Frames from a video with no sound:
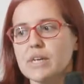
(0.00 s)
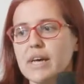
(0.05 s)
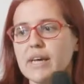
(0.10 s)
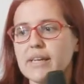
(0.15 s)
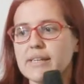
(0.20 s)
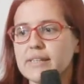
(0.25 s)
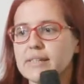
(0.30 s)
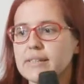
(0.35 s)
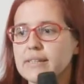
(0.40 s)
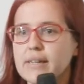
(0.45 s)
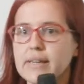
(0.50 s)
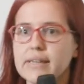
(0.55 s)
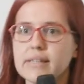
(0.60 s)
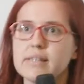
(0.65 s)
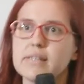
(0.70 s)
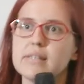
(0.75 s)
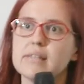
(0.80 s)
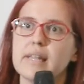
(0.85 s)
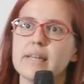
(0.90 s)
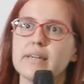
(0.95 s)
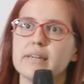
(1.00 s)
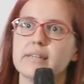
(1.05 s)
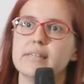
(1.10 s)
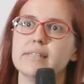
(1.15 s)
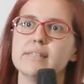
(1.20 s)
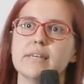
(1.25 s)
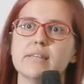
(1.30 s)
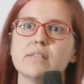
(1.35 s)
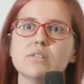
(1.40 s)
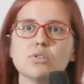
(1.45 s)
and
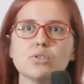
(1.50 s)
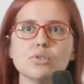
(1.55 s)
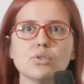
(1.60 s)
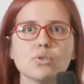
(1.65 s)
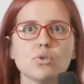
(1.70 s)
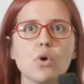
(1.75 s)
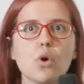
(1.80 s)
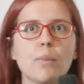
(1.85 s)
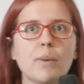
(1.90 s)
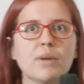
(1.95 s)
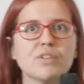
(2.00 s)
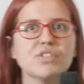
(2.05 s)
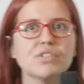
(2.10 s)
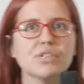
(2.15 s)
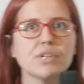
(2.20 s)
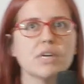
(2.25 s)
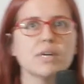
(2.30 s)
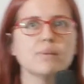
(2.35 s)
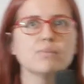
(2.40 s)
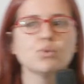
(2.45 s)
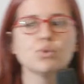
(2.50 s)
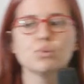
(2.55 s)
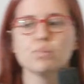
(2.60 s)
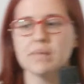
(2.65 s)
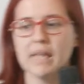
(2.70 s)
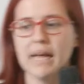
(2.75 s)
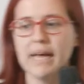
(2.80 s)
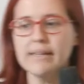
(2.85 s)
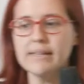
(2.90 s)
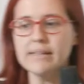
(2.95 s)
it takes so much time to
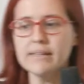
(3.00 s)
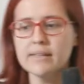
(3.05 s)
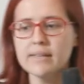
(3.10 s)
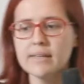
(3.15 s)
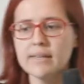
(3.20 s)
plan.